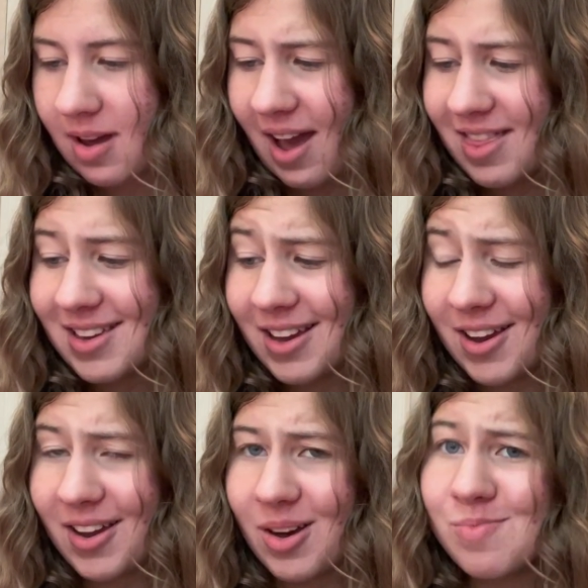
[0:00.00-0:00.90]
I think
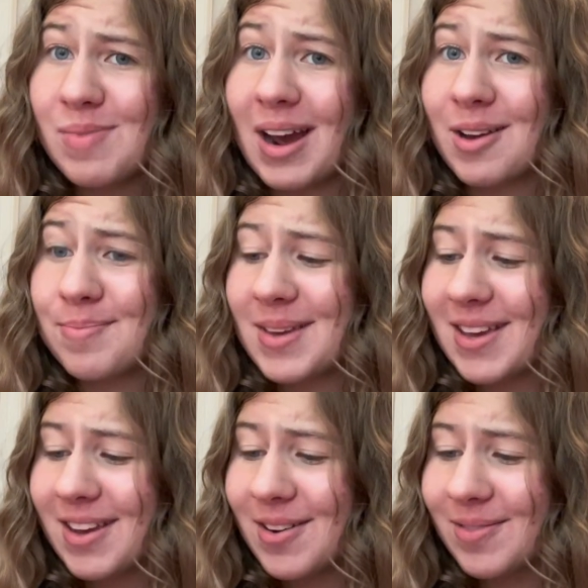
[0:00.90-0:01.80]
Come Back Be
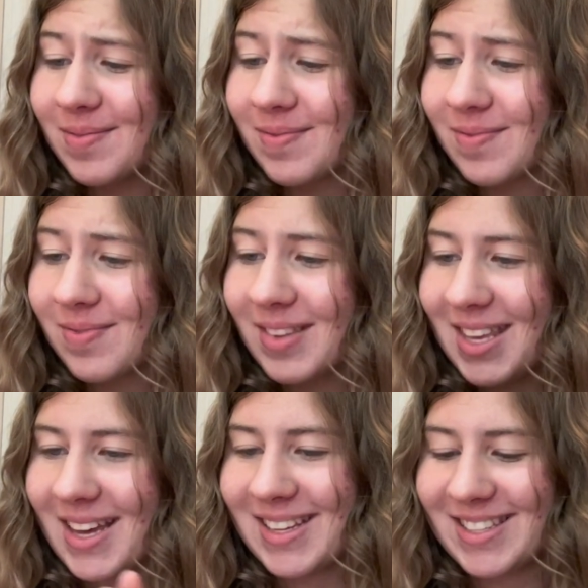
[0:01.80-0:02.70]
Here.
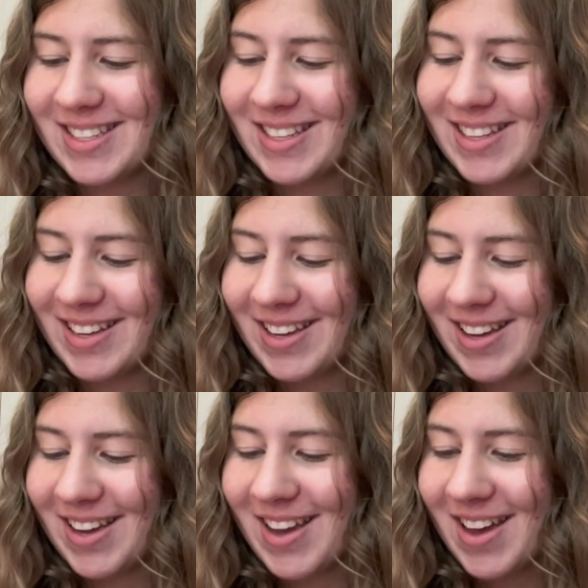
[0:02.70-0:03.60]
Yes.
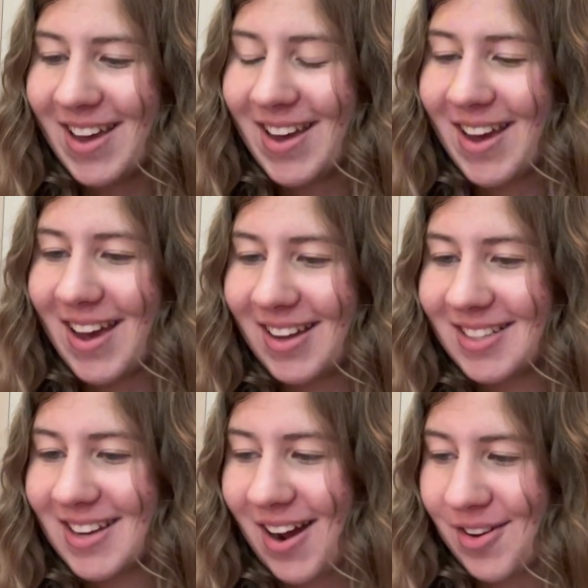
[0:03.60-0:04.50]
And
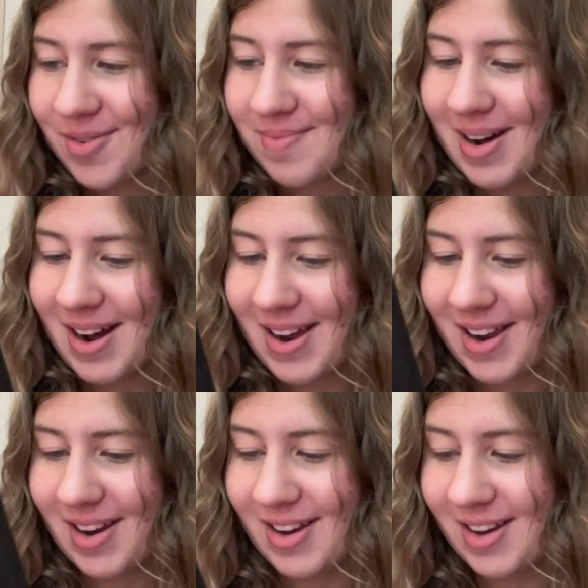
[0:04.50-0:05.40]
Now You're
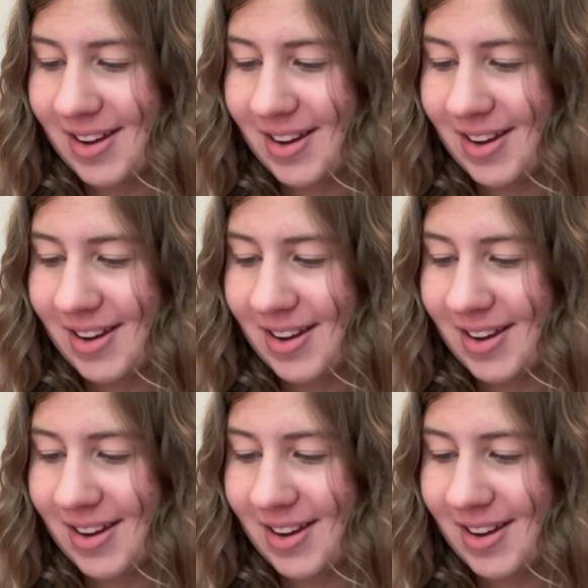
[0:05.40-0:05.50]
Mine